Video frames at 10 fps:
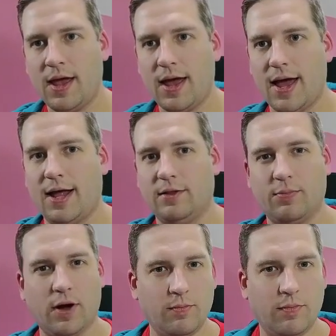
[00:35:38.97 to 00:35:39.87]
And the
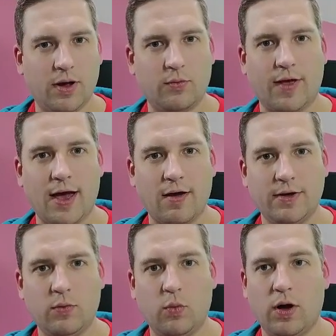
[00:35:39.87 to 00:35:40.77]
problem I was
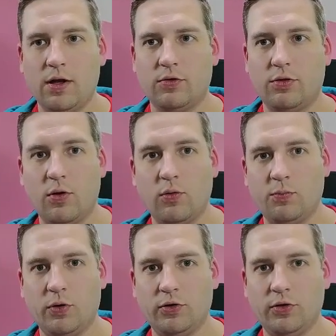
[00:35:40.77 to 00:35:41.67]
having was those
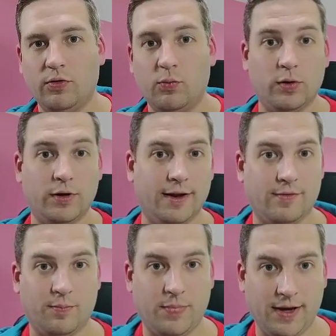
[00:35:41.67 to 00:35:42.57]
buttons would
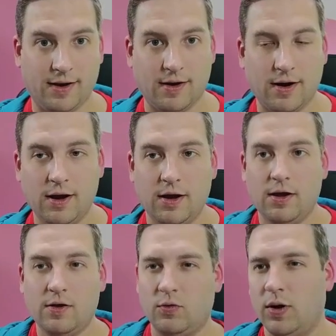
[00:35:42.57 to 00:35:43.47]
disappear.
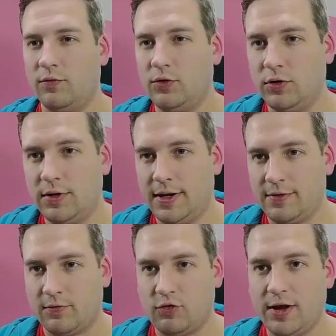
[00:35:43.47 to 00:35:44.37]
So what I've done
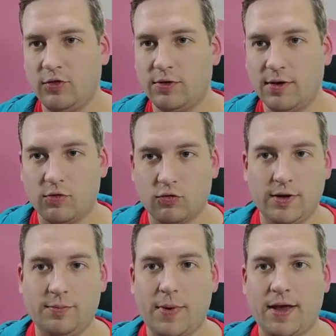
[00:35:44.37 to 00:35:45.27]
is I've changed the
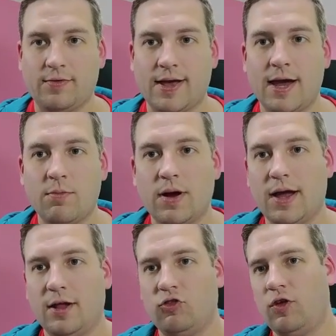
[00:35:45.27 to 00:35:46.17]
screen space camera
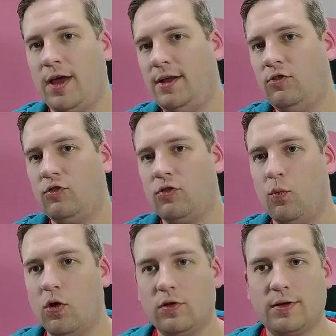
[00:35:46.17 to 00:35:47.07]
and changed the
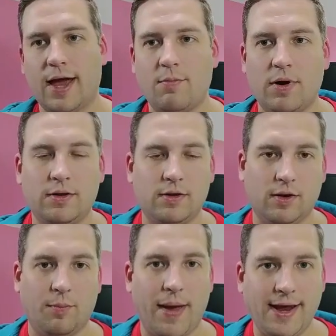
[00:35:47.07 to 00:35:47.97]
world camera to
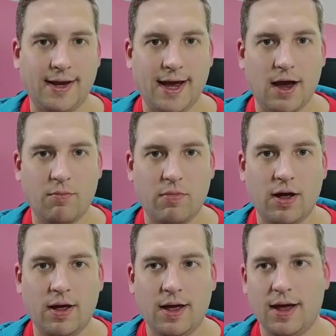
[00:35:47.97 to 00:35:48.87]
the main
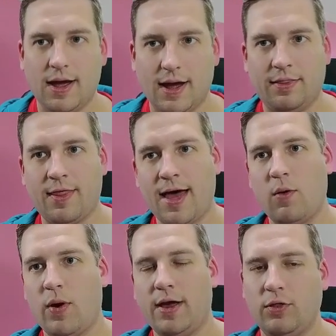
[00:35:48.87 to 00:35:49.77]
camera, and
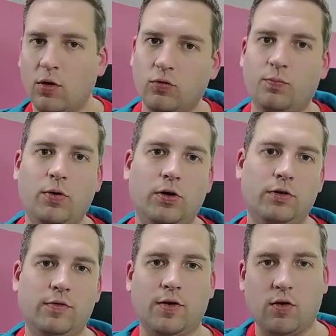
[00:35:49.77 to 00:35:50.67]
that way those
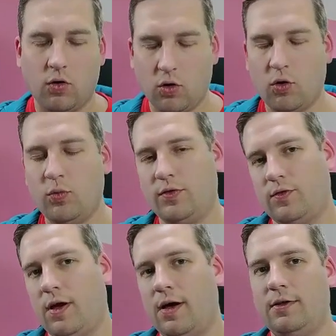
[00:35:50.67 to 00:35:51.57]
buttons are always
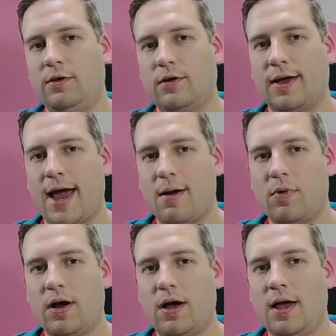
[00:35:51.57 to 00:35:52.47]
tied to your
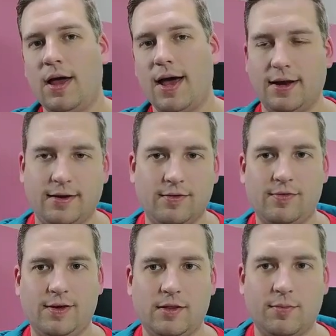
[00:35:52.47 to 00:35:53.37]
camera and you can
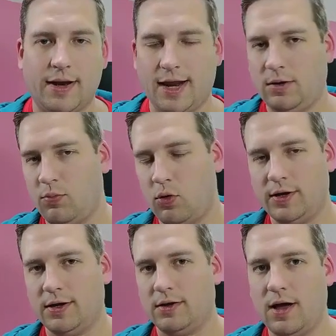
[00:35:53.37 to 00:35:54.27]
see them at any
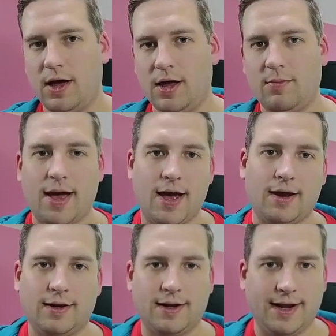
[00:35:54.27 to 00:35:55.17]
point in time
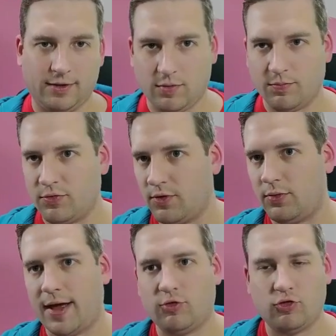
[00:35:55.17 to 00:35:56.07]
and click them. So
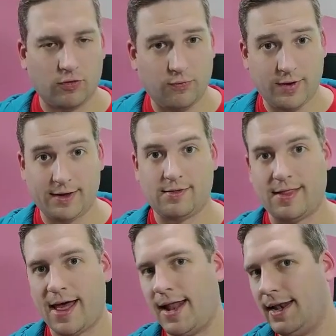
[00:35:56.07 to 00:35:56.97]
that just fixed
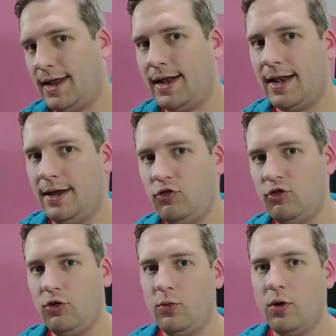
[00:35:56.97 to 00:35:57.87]
that little
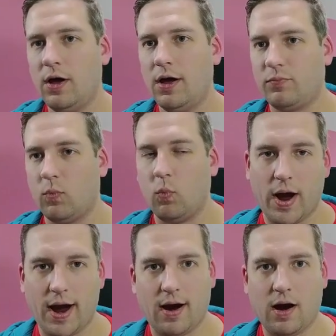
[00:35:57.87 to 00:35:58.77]
issue
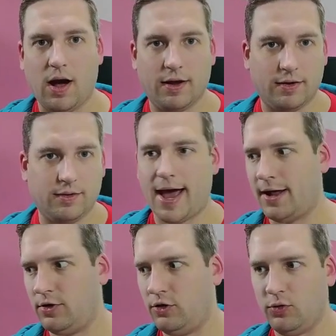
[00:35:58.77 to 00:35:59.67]
where I'd
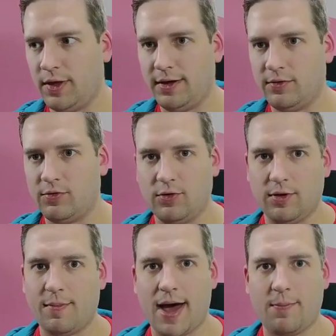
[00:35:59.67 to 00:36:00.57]
add new things to
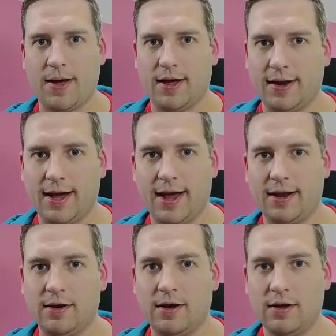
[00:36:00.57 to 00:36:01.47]
the map and
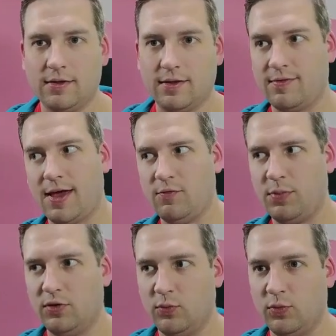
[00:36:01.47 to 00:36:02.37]
then the save button would